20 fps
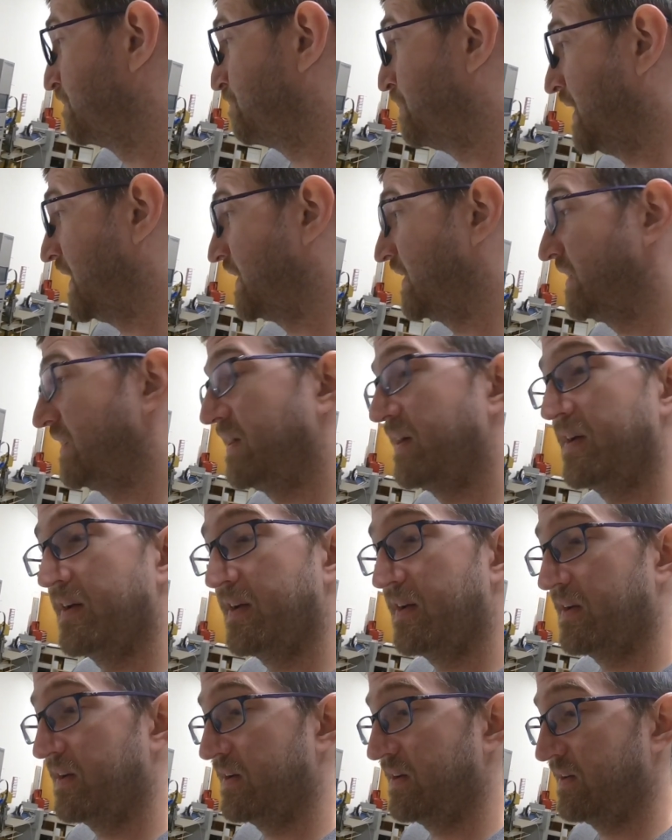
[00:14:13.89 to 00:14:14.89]
But
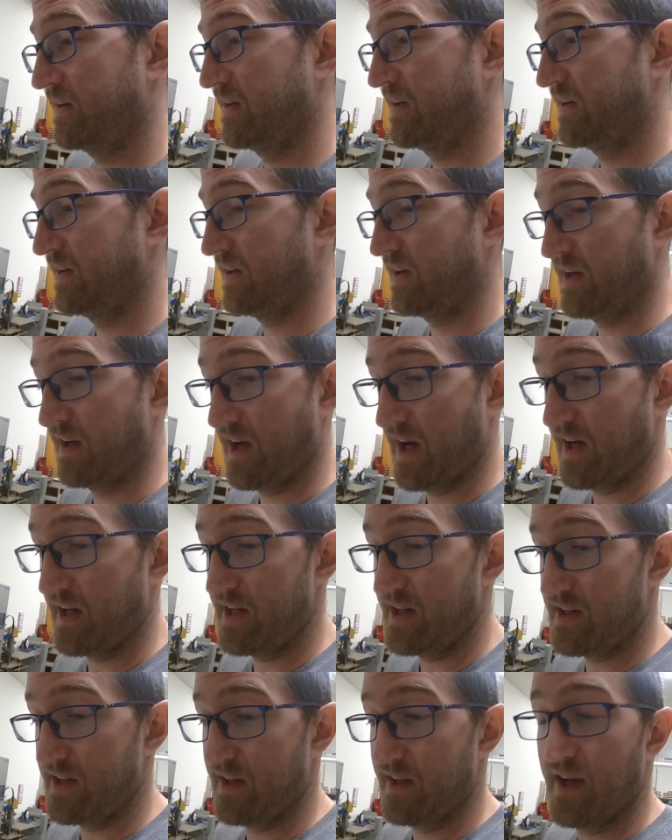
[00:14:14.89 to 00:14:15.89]
I
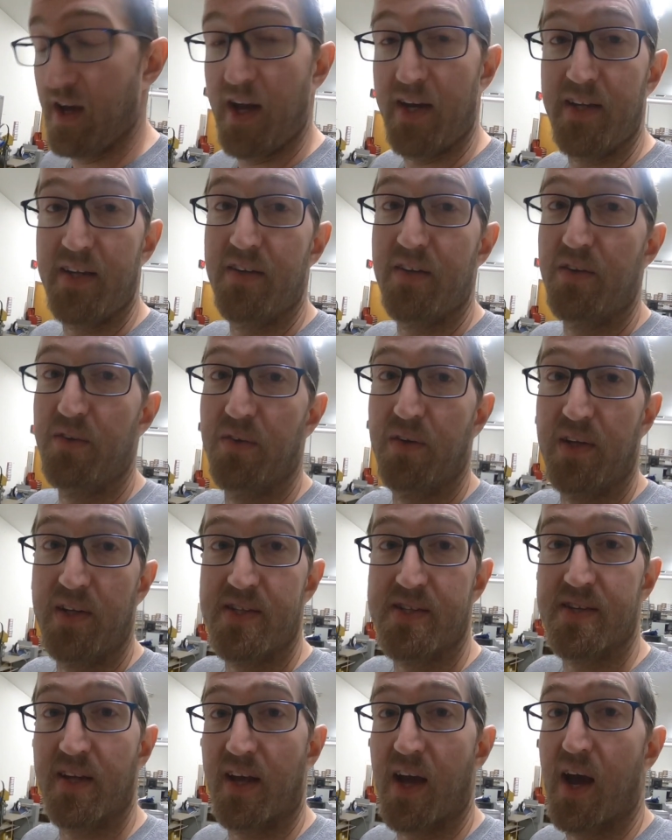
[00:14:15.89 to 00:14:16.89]
need to do at
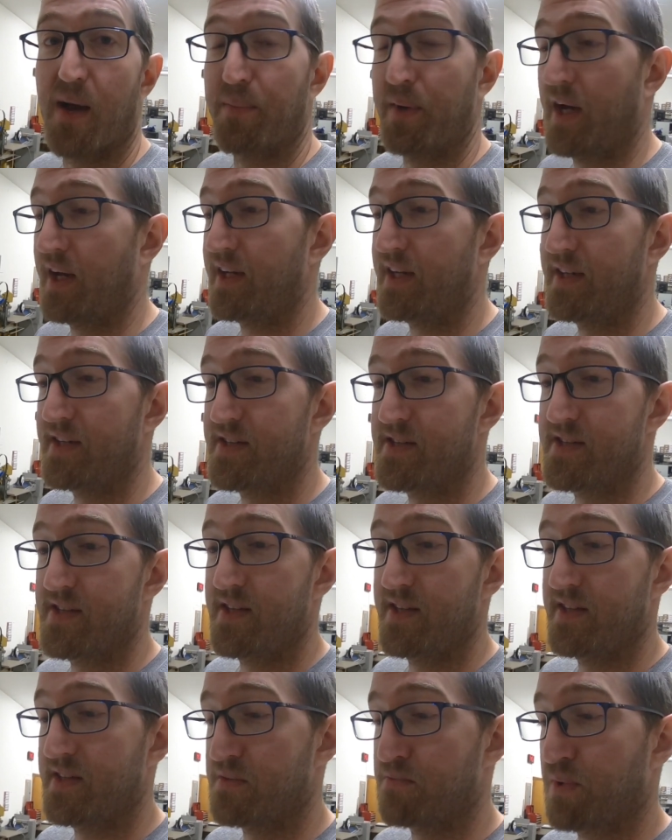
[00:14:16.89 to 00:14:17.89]
least a copy. I need to
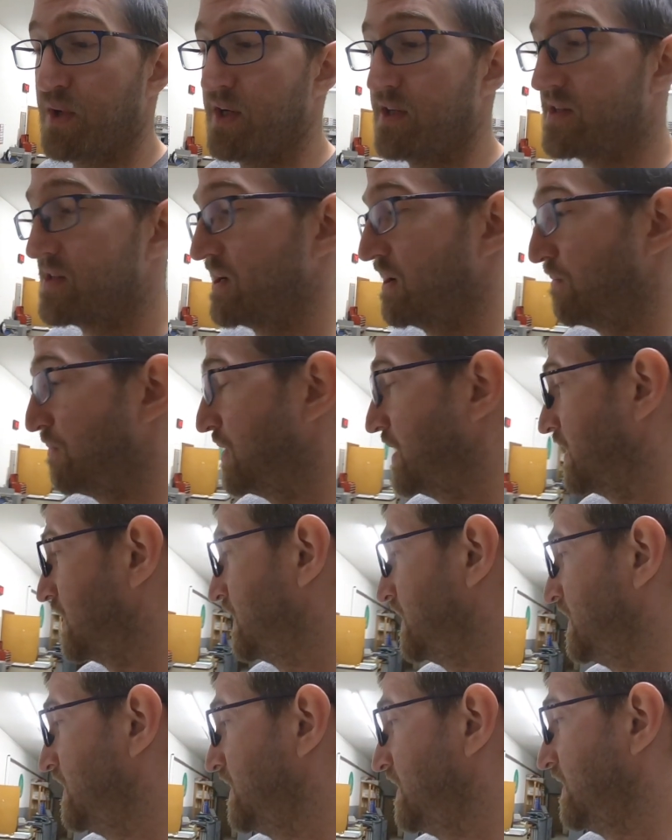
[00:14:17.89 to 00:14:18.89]
see this print something
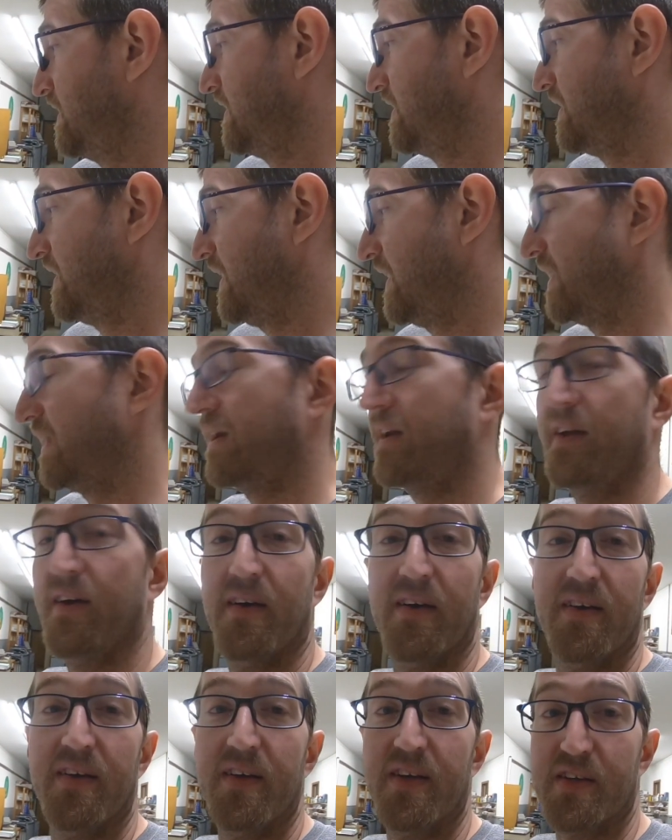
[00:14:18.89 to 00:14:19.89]
and
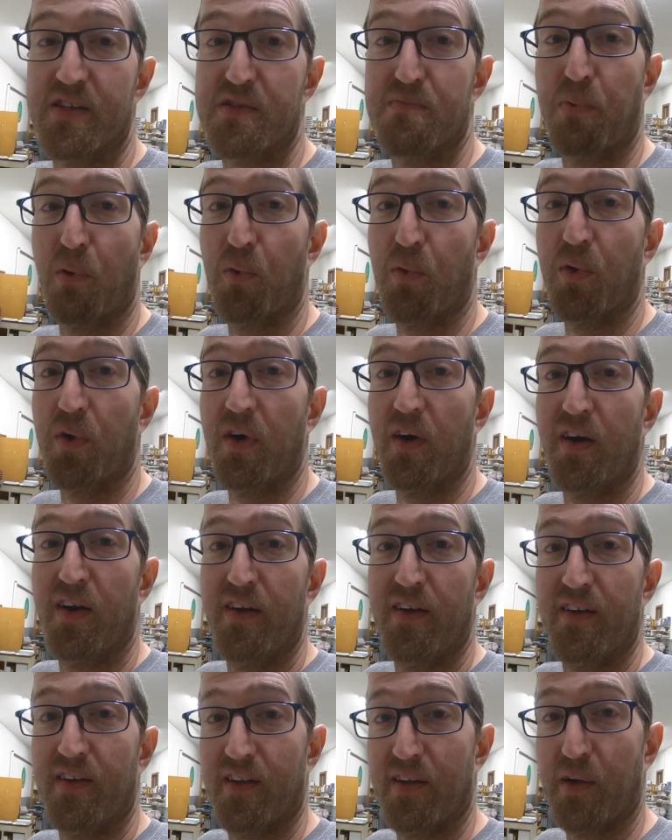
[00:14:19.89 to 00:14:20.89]
explore
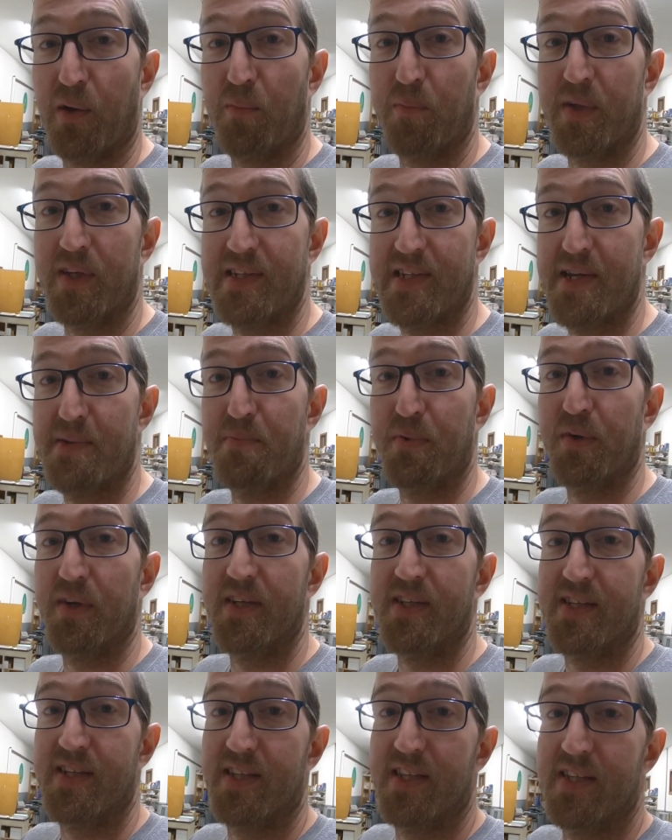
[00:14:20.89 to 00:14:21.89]
a little bit deeper
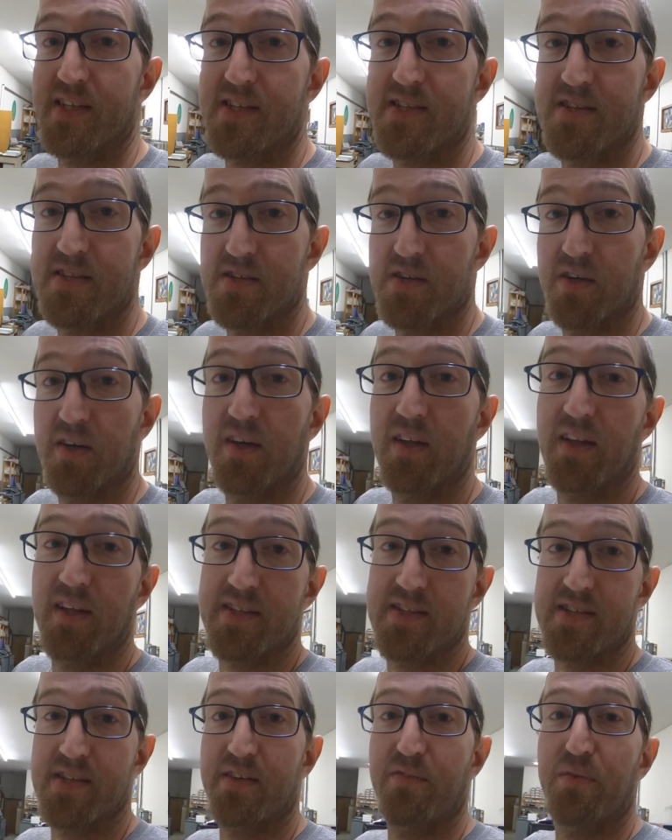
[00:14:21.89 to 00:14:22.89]
into this.
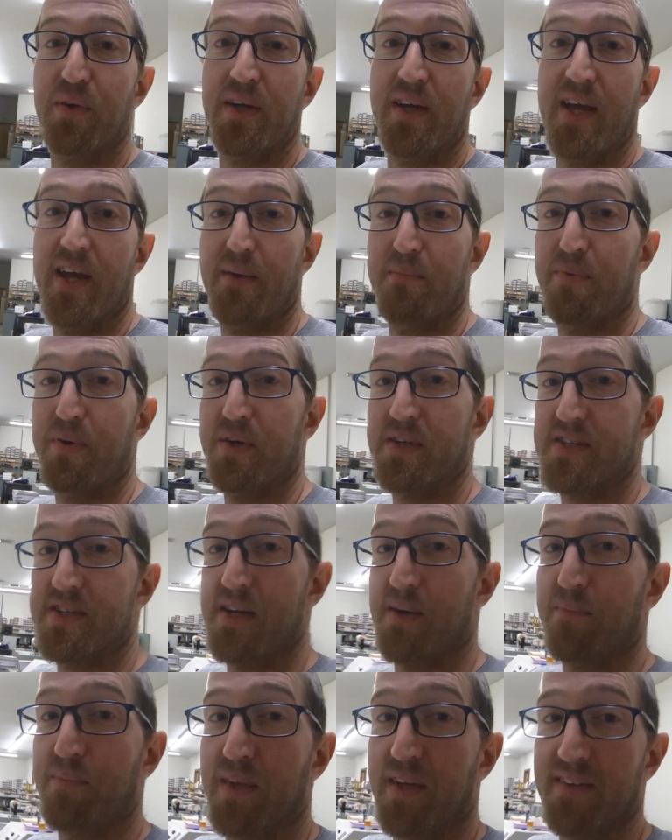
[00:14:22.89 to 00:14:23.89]
Let's see if we can print
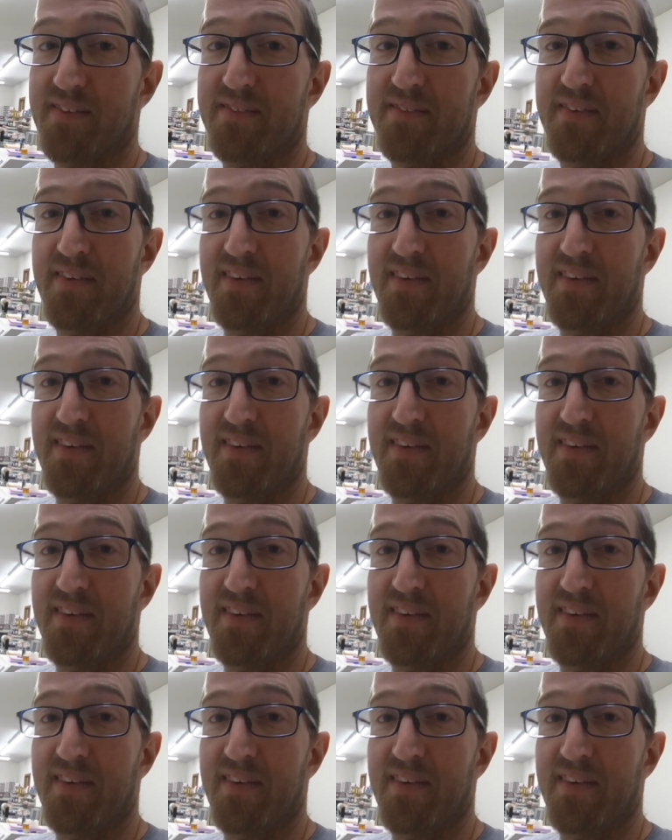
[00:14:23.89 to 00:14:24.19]
something.